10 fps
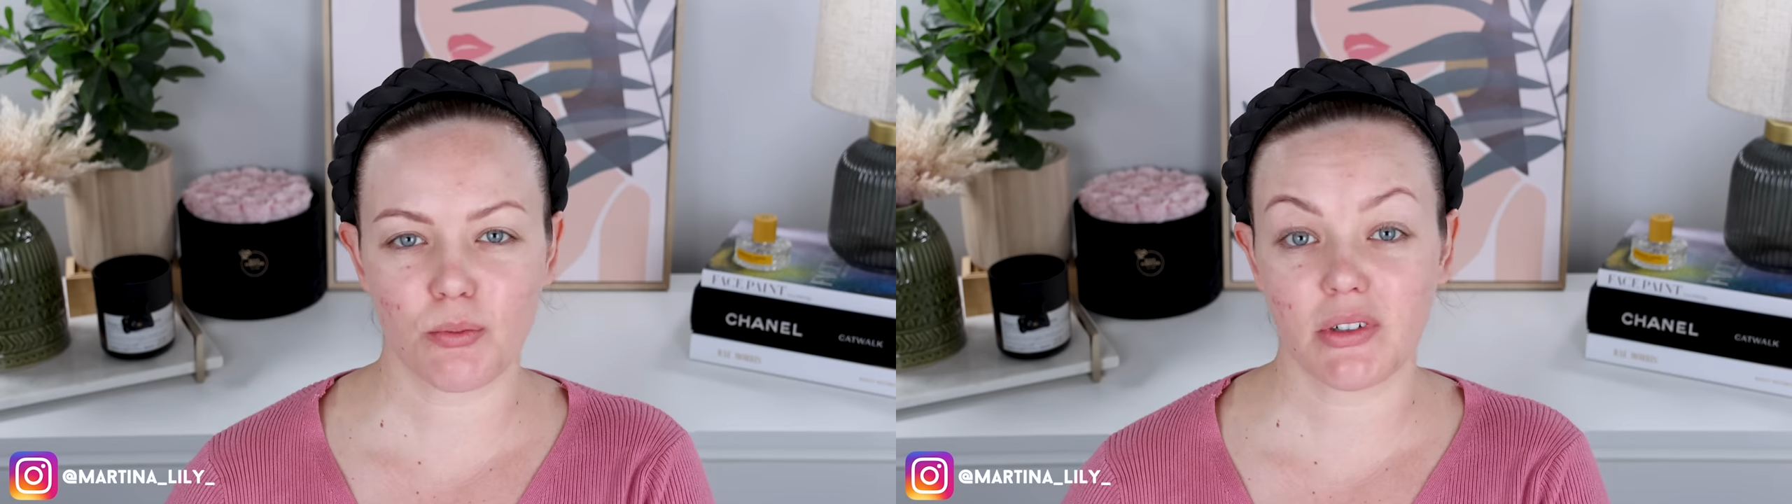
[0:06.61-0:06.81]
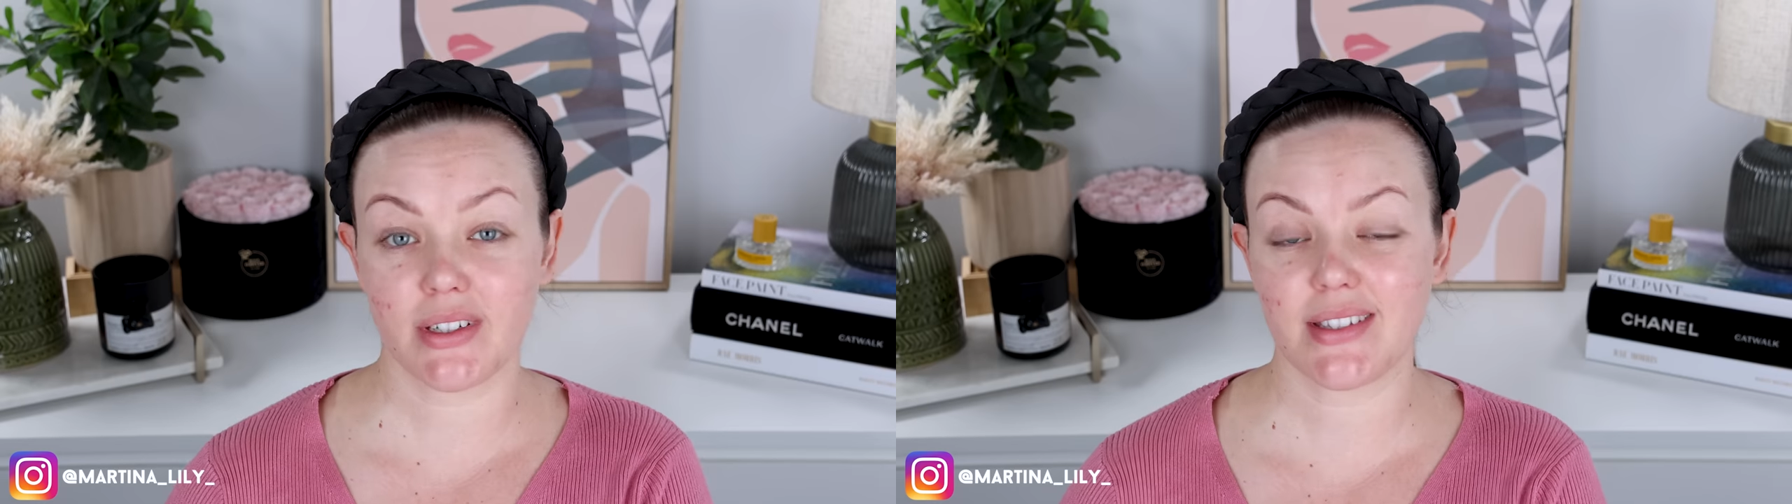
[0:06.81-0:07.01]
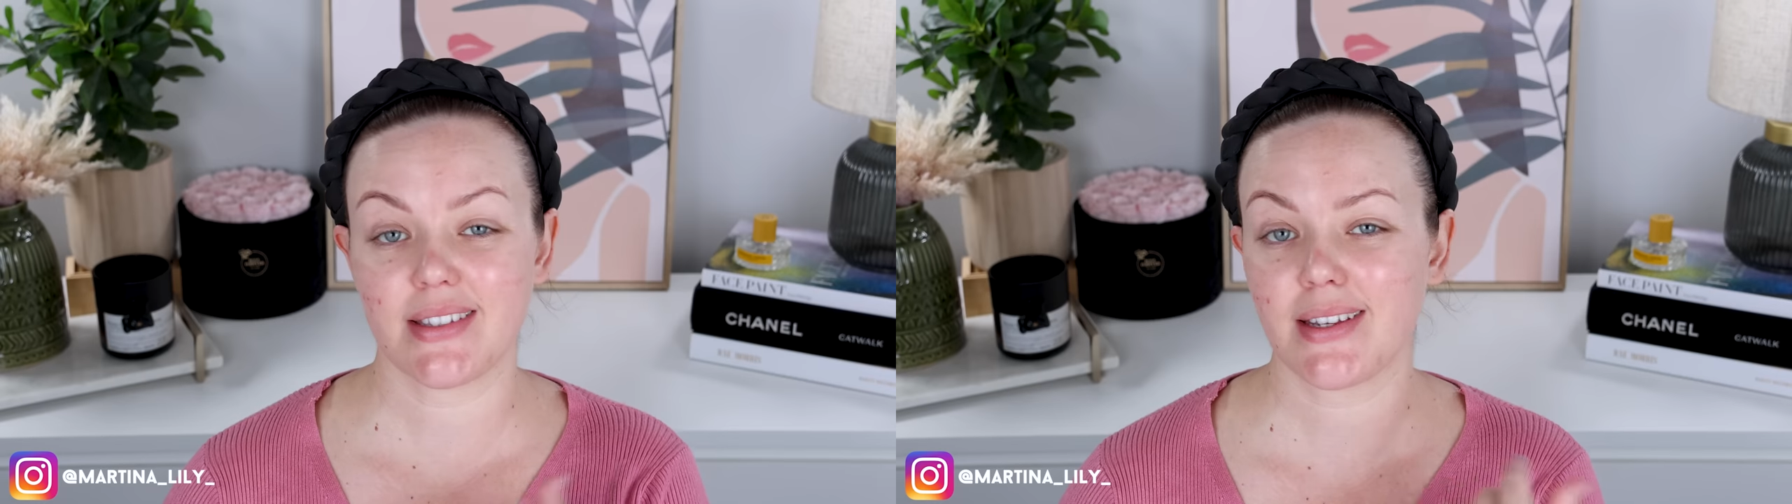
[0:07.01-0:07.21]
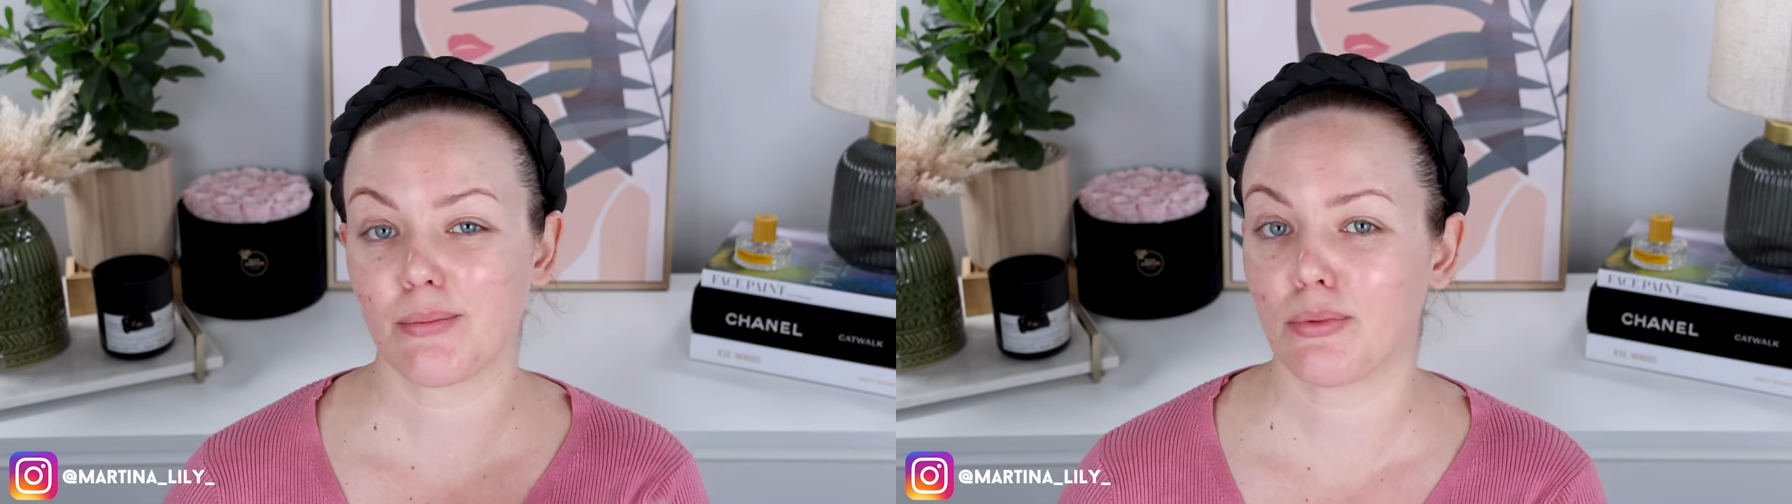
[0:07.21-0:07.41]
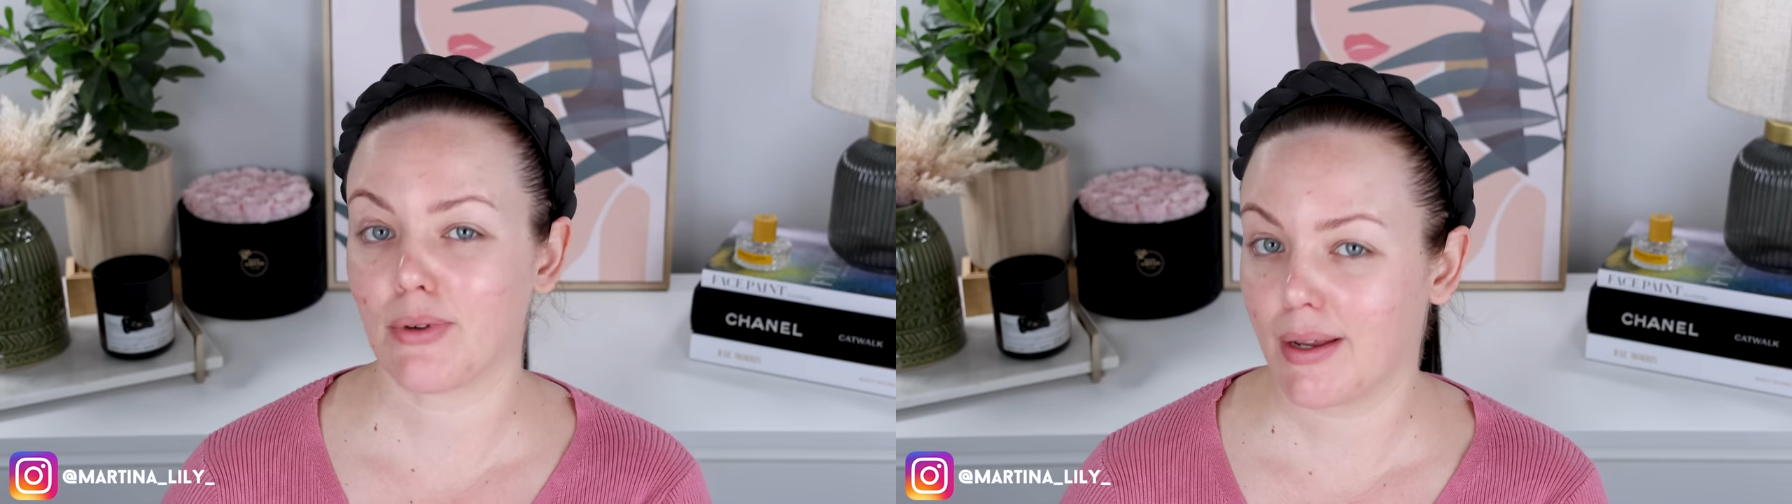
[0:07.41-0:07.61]
products that's
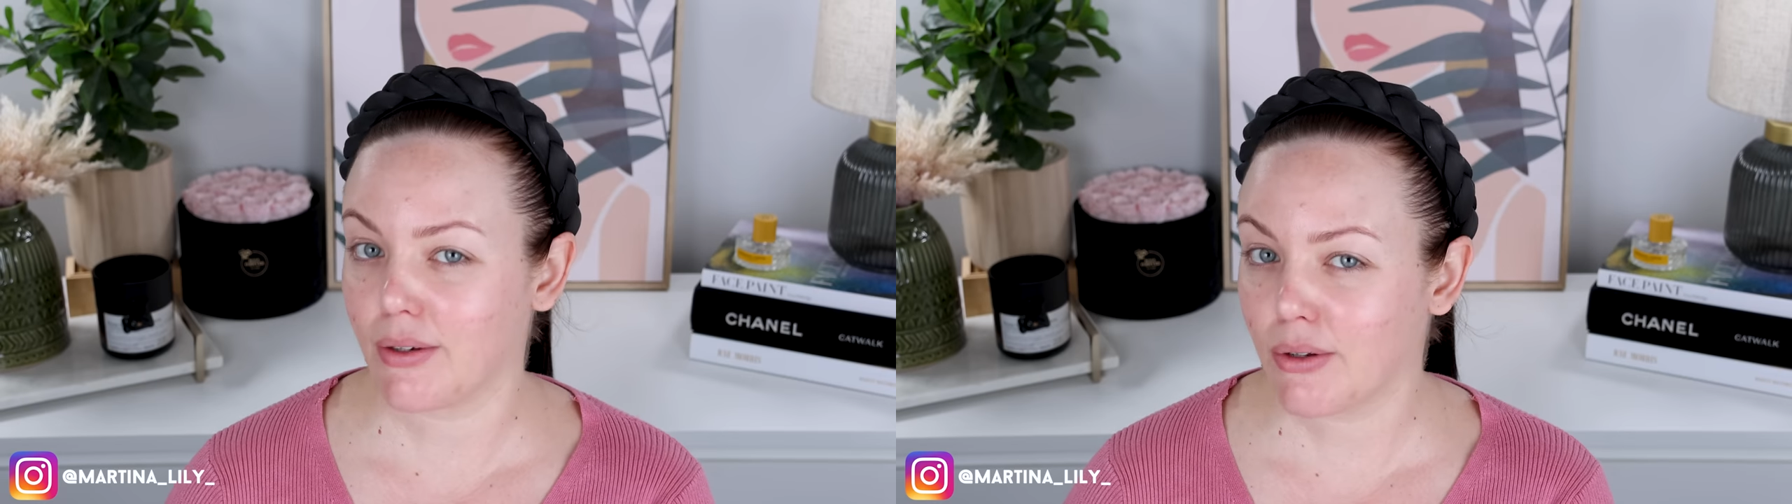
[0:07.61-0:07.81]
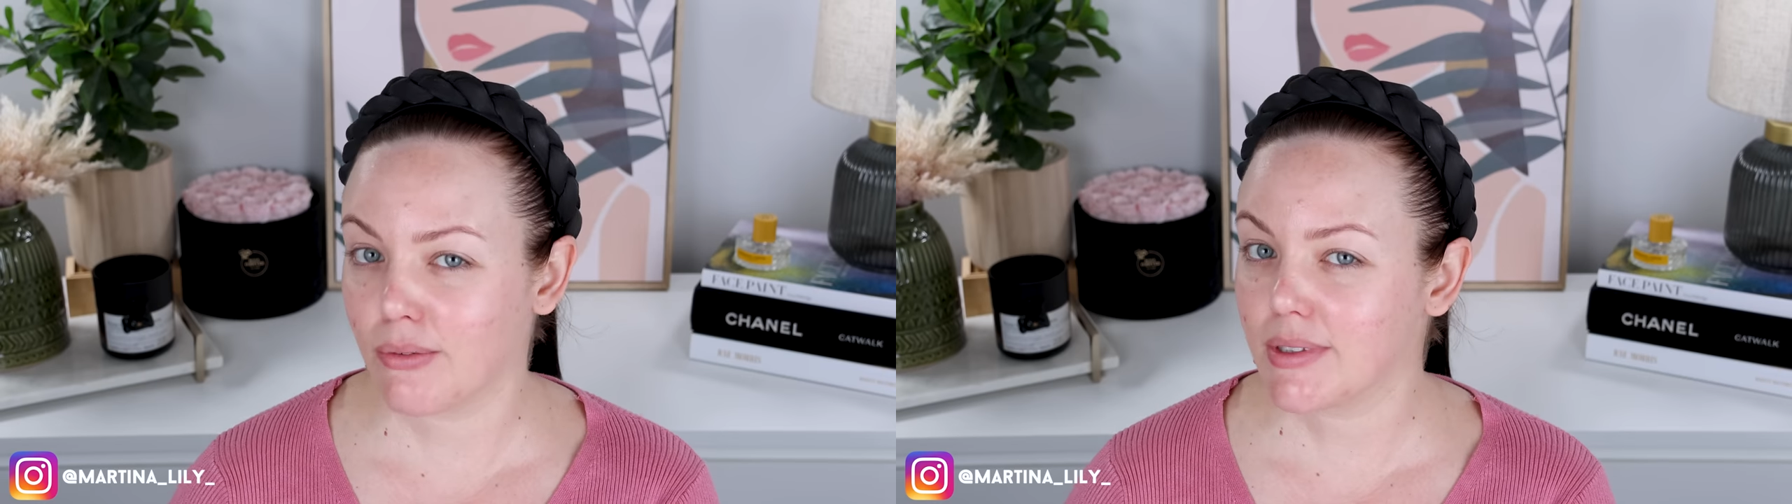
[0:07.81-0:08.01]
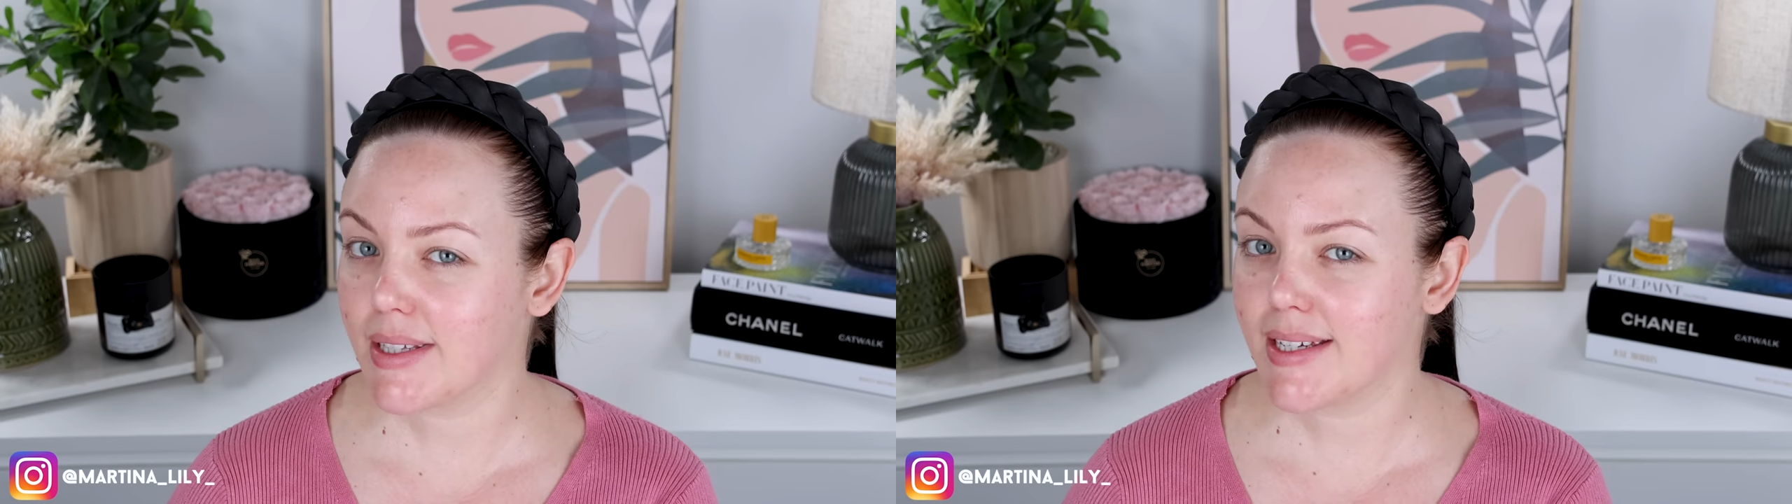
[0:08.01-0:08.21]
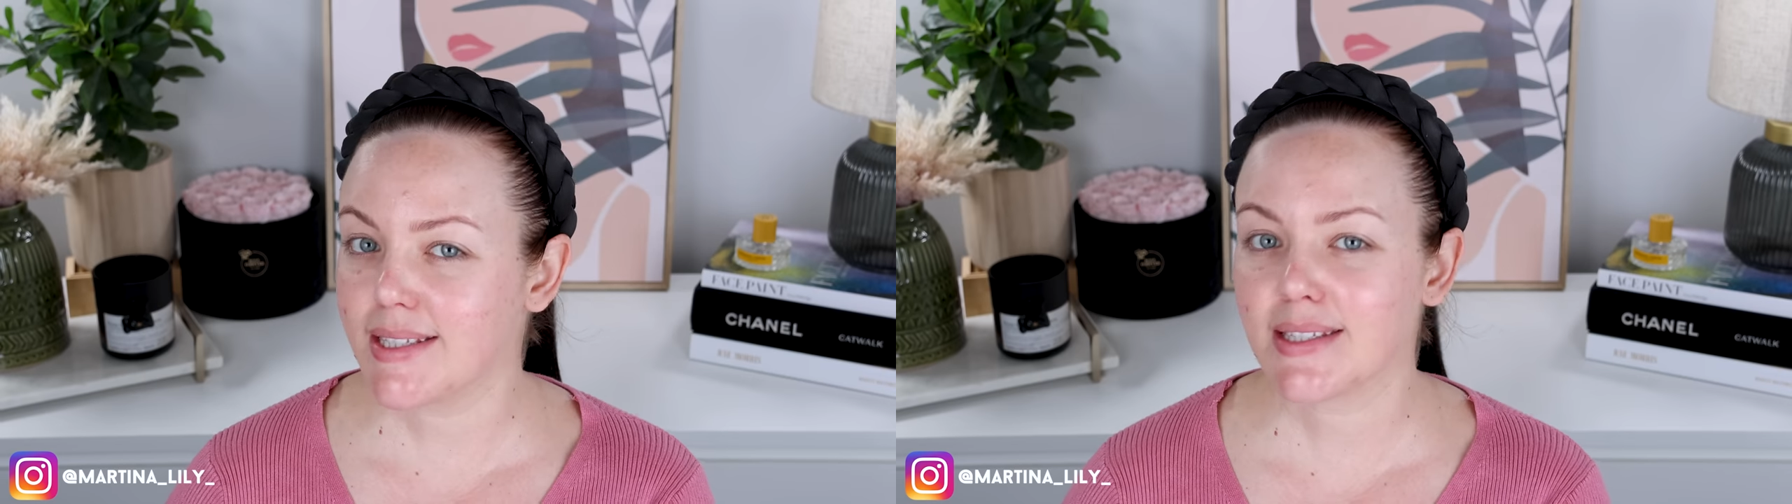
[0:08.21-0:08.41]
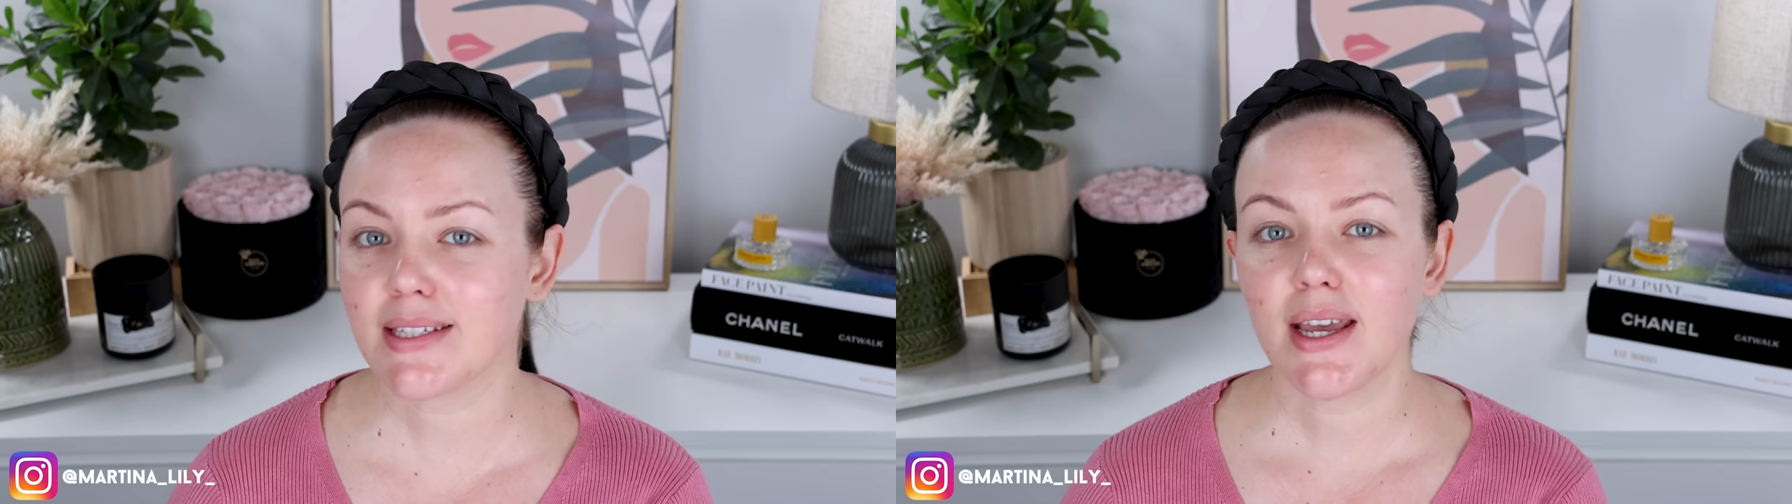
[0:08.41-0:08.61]
like brand new
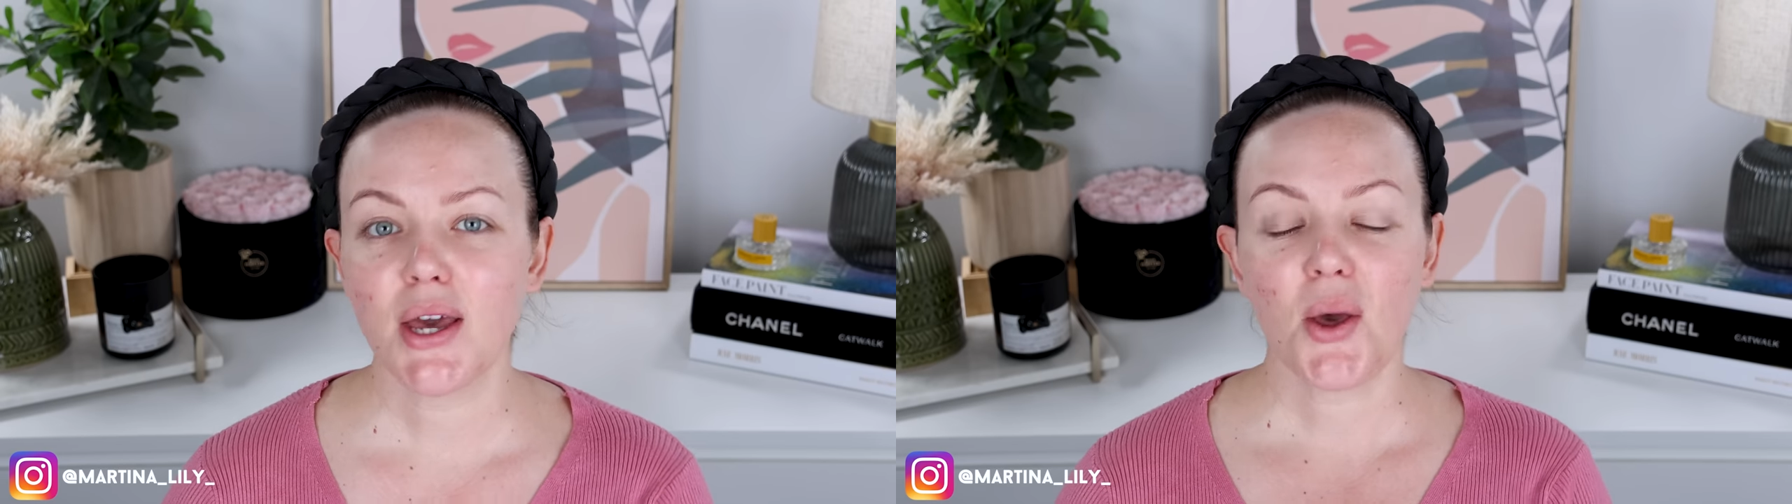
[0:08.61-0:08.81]
released,